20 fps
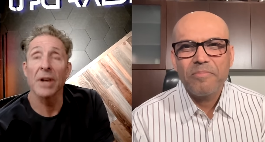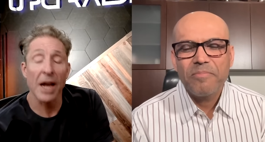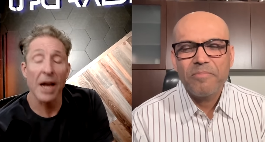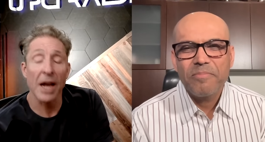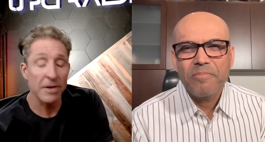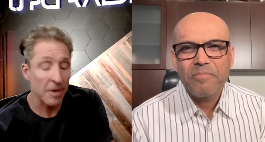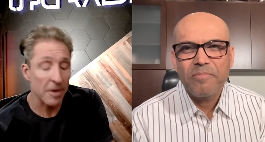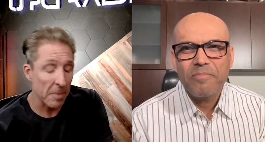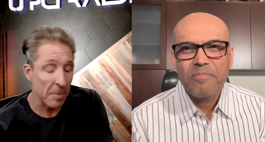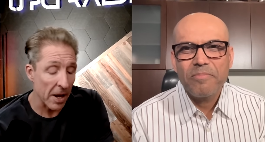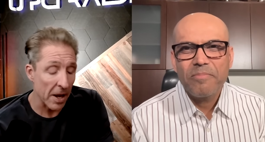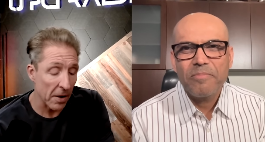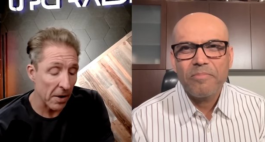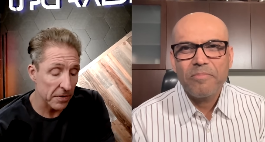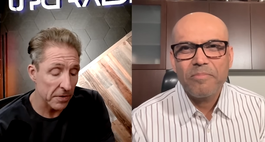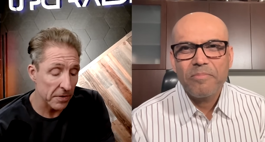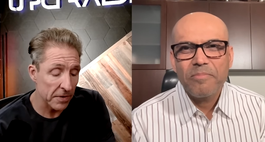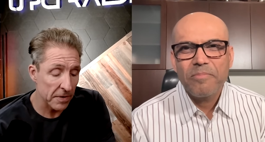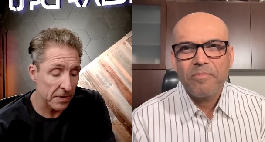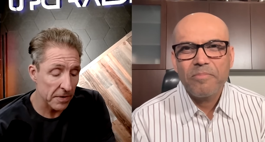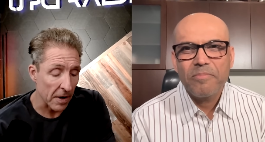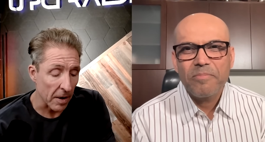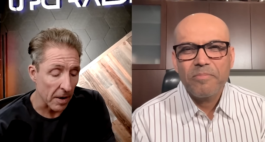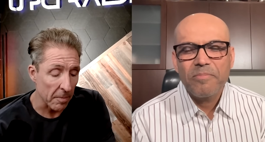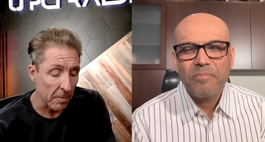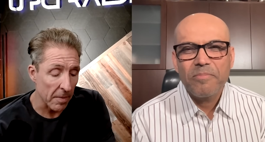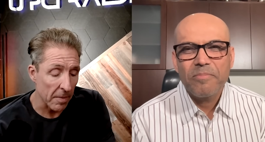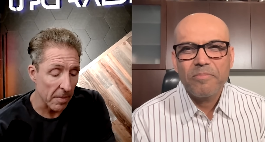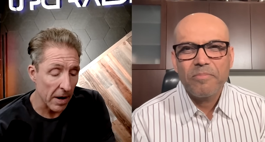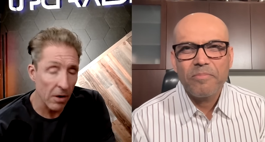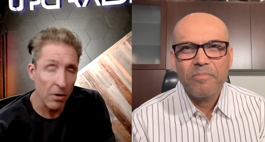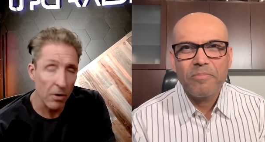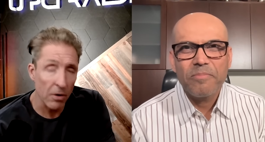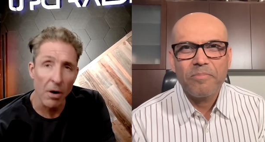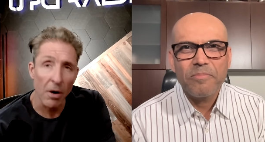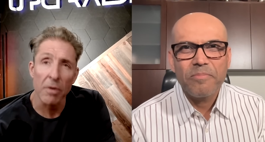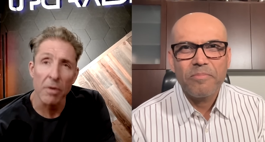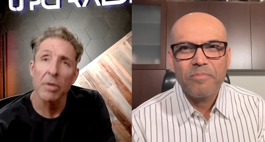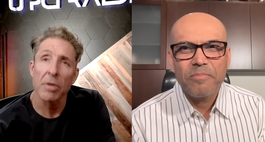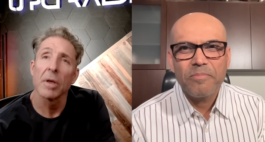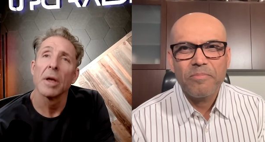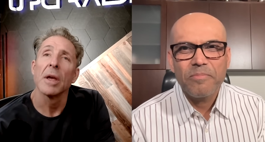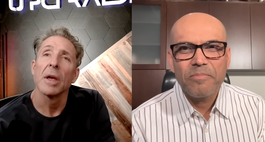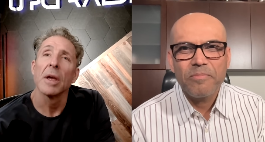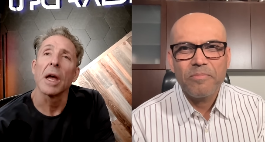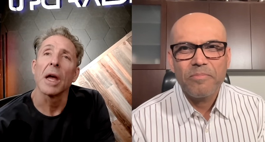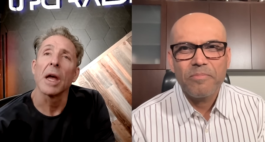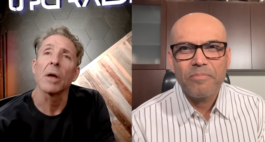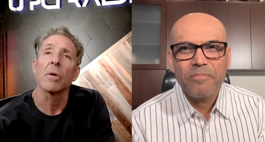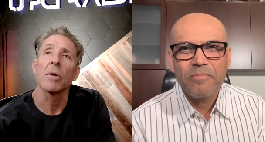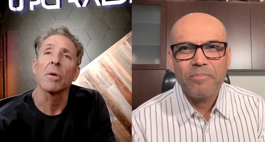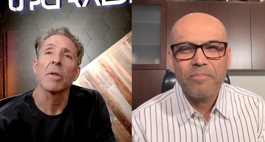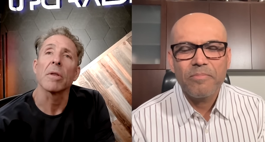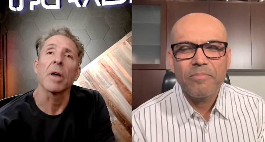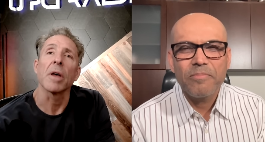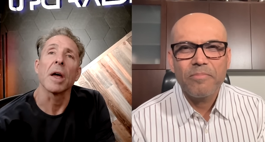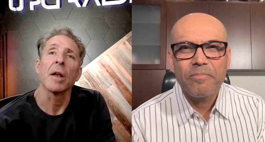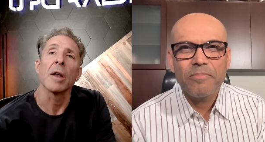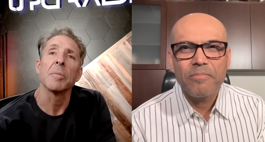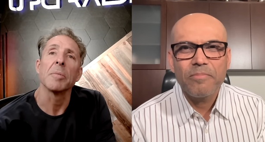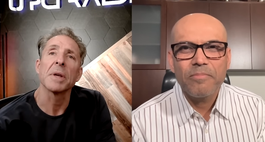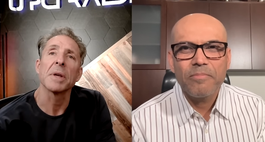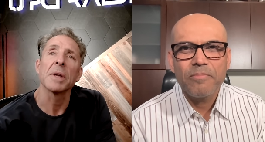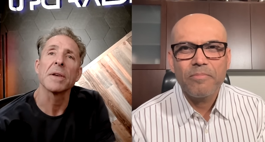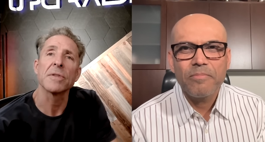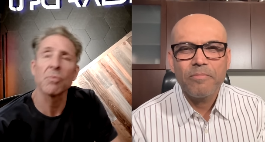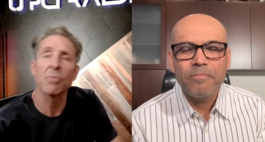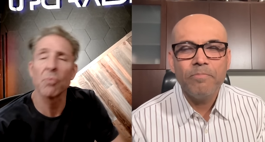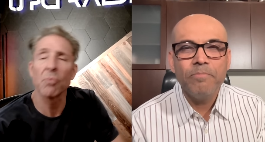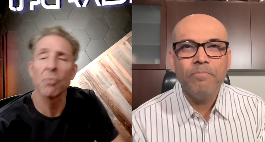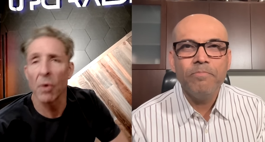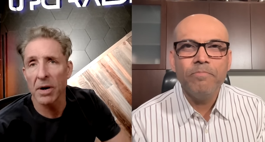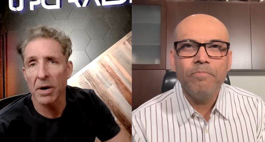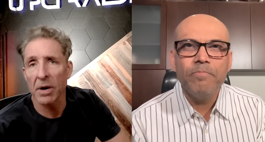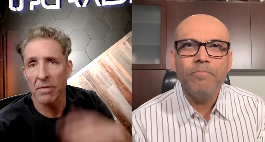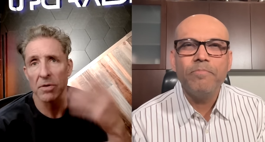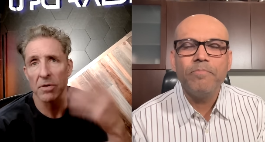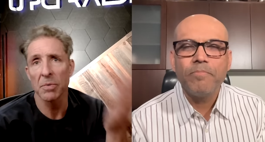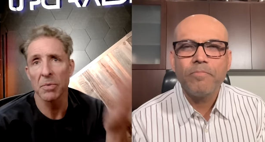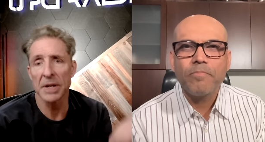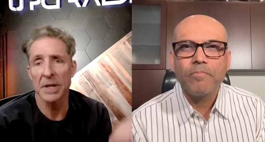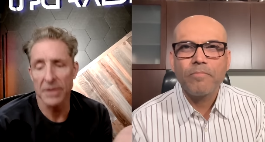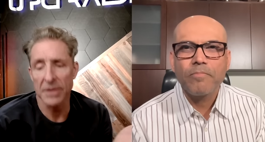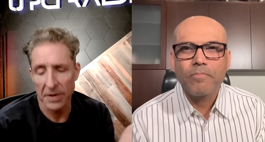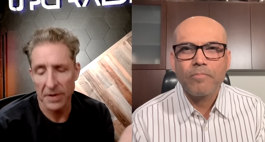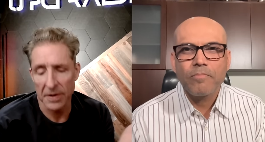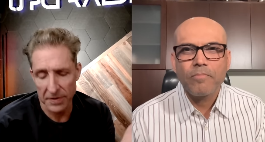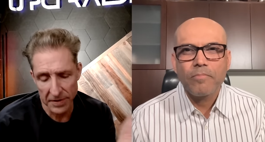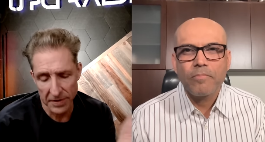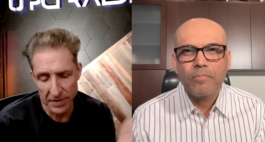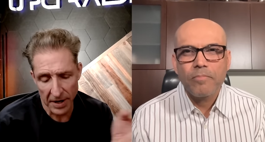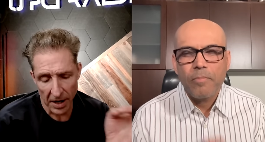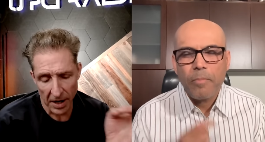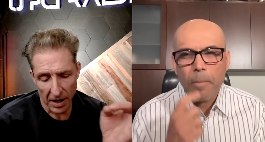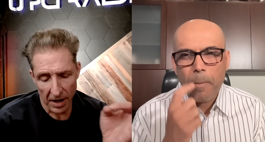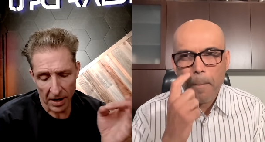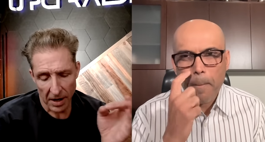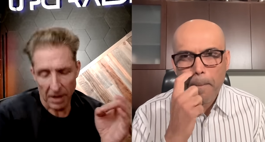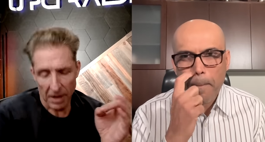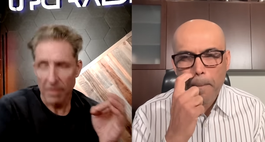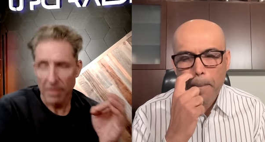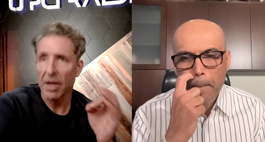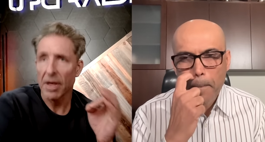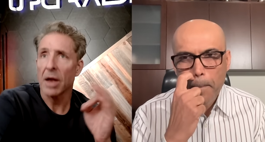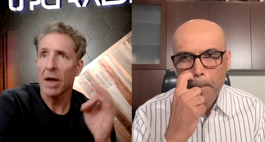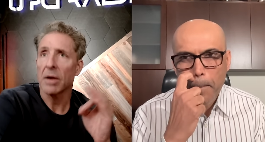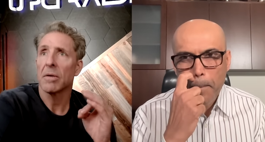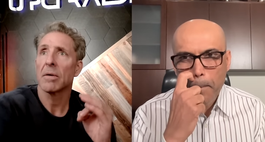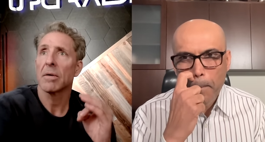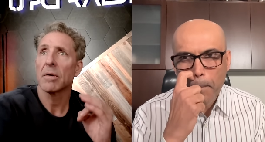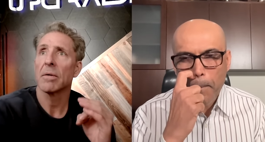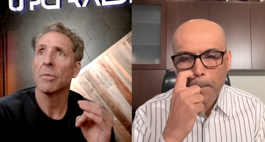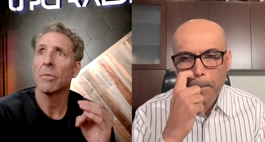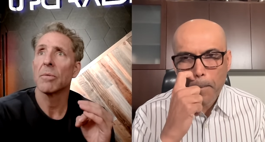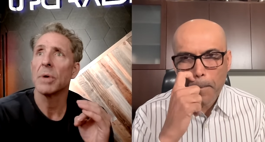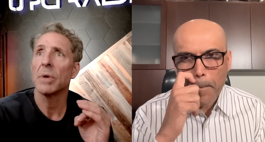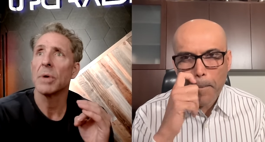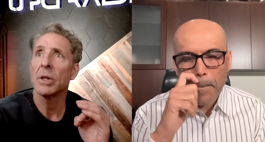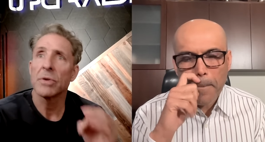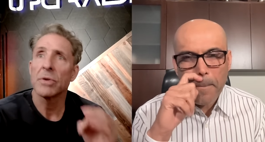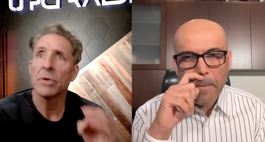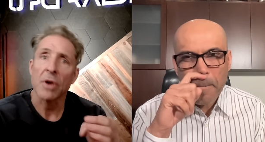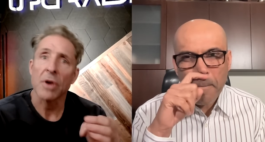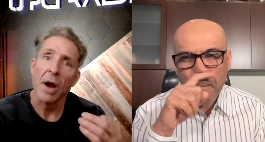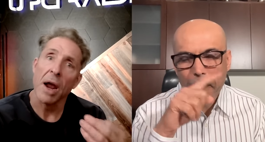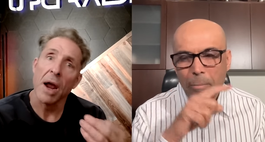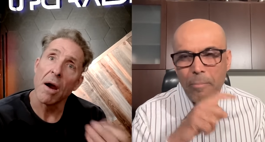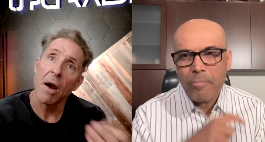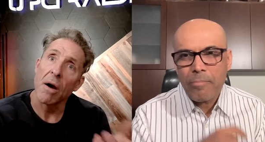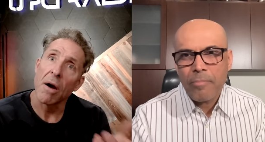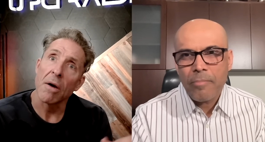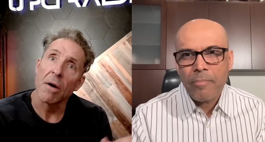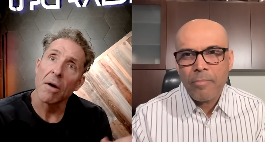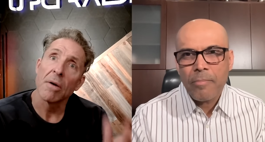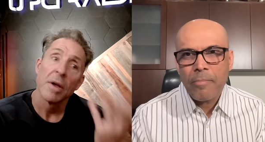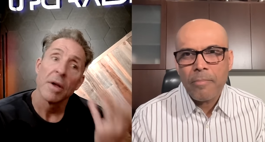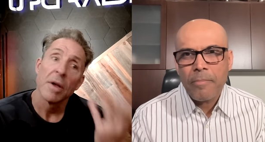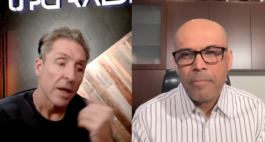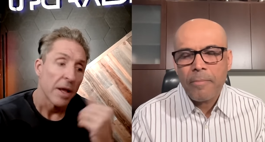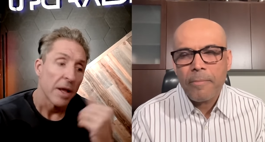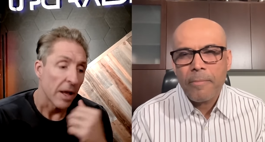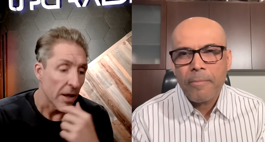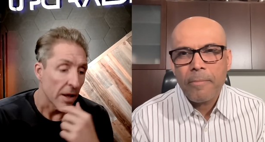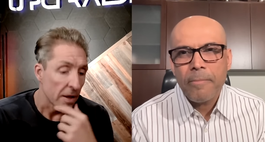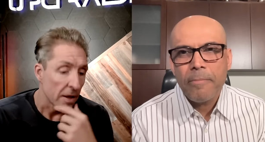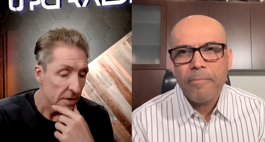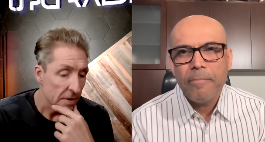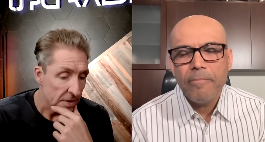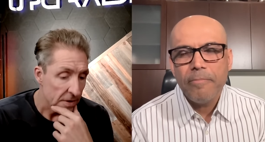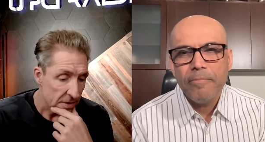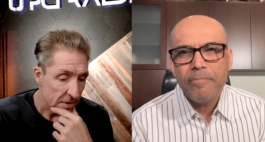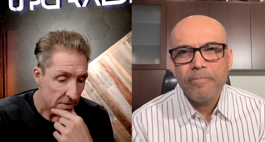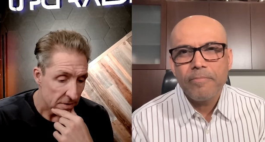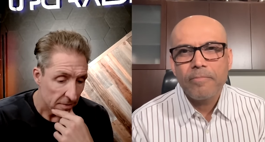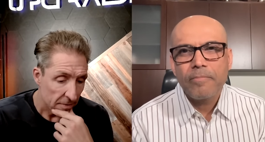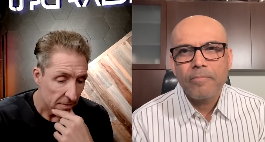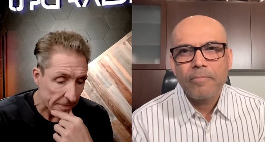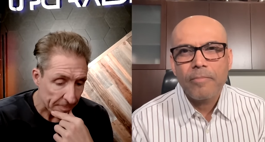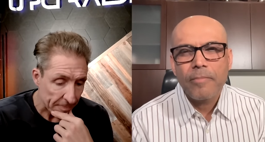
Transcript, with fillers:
Speaker 1: going to ask about um, hair growth and glutathione because one of the reasons that we lose our hair is